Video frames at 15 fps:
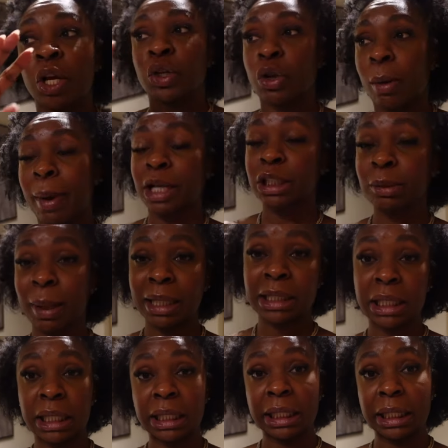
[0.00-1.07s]
So I'm actually about
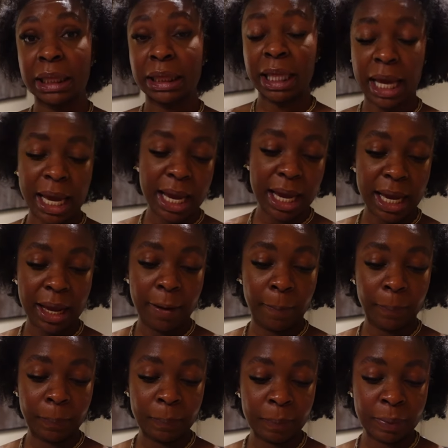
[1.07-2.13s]
to eat that
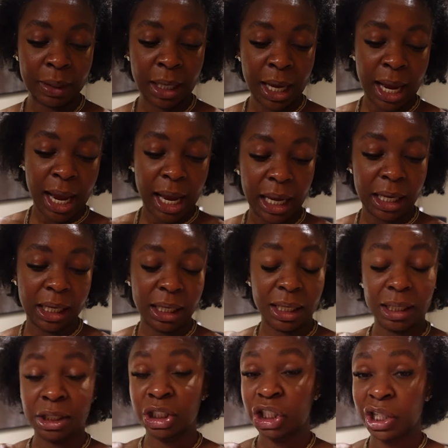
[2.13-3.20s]

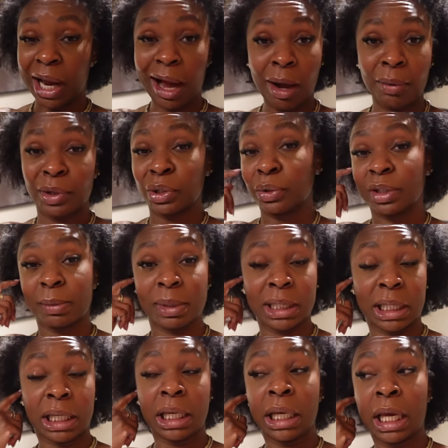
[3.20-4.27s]
and shower, do some
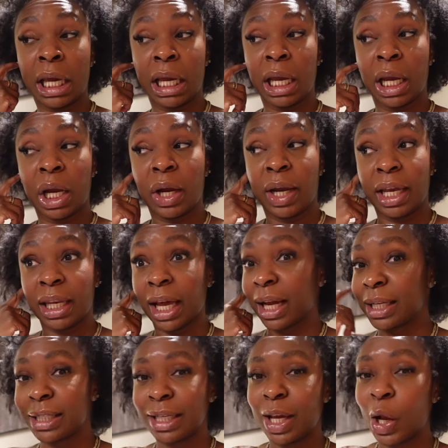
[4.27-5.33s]
skincare, and like
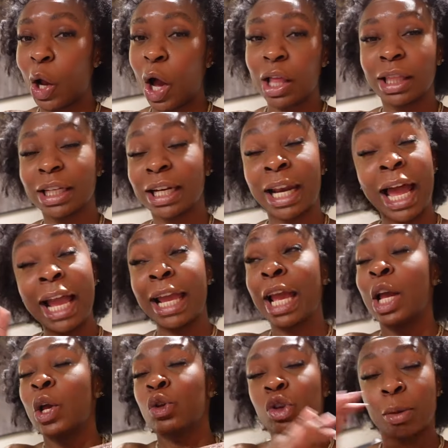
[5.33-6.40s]
I said, call it a night.
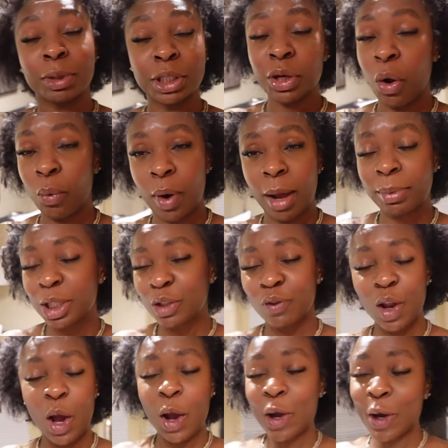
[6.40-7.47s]
So I'm just gonna wrap this
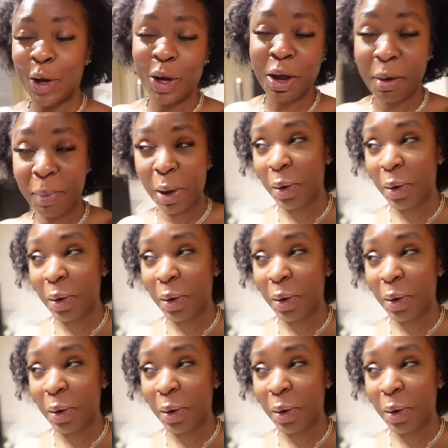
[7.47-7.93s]
vlog up,